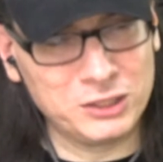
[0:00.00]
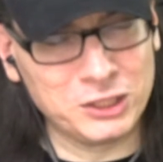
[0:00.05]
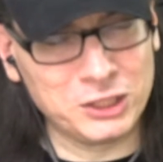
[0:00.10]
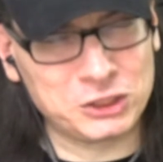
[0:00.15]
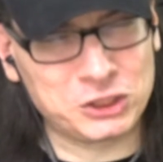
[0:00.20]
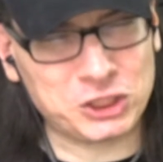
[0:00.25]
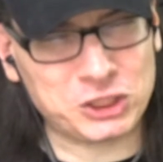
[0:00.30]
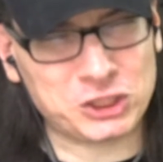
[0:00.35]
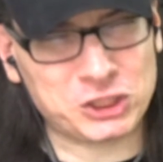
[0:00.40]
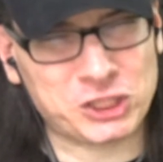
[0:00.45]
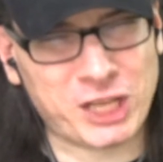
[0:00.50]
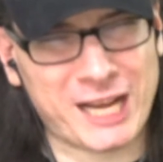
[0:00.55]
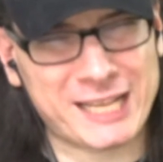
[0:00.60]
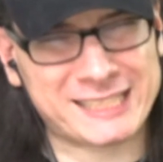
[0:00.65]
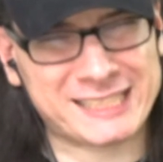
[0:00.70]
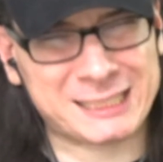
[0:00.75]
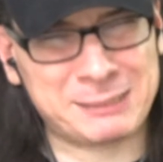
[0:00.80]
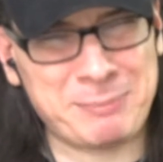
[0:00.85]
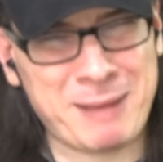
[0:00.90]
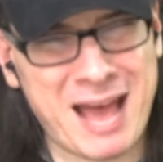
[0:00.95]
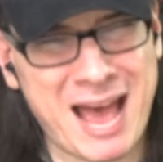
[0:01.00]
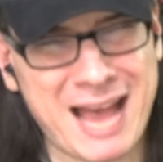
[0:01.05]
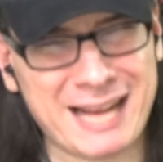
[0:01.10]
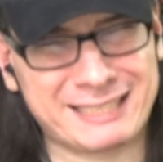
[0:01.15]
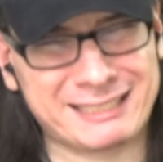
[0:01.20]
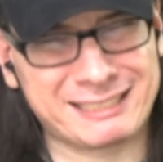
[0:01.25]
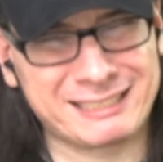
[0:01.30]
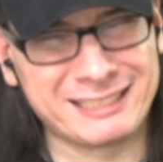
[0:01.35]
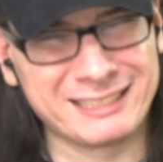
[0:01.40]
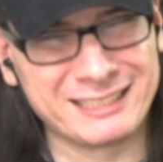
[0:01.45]
Legit just got
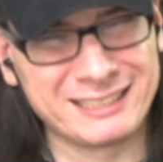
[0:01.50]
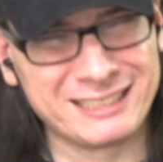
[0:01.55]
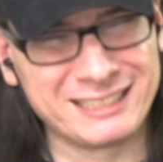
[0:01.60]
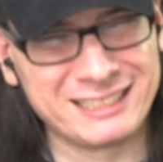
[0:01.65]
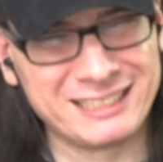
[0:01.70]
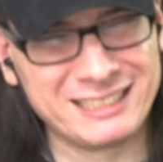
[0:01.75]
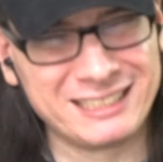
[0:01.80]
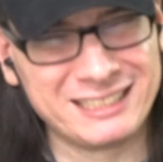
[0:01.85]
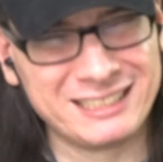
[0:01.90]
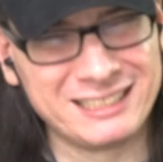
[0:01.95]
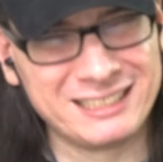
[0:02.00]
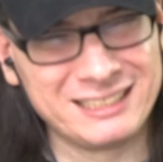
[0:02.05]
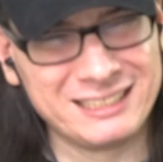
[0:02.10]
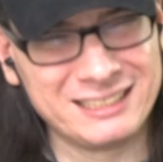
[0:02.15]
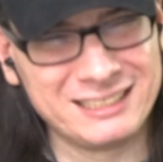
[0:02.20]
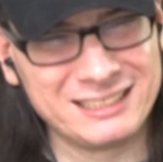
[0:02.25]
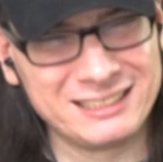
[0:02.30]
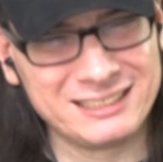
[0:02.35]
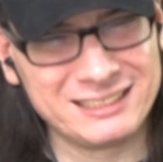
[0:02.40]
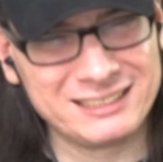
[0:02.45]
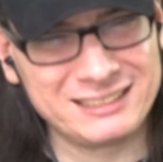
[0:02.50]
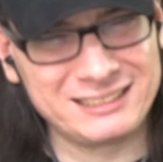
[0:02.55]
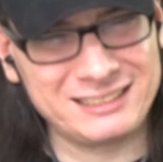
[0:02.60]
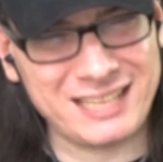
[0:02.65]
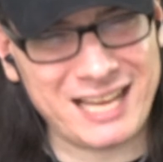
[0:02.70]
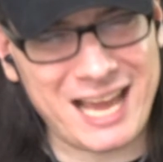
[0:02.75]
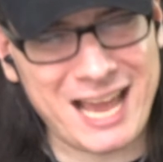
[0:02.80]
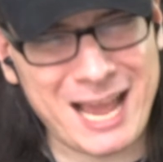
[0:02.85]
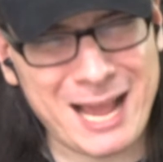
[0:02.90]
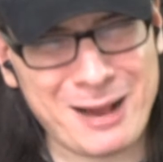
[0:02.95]
smacked!
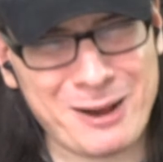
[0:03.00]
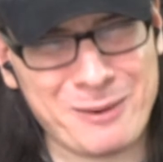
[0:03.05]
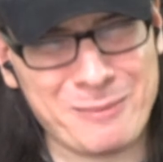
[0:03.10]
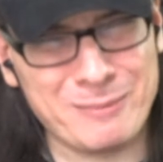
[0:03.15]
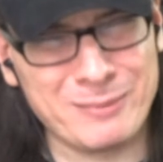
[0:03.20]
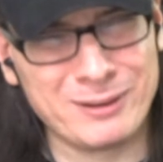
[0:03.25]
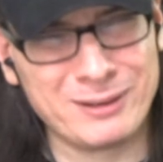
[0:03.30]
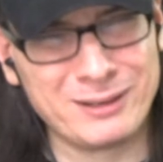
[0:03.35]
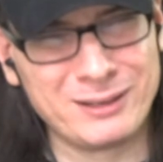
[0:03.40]
Damn!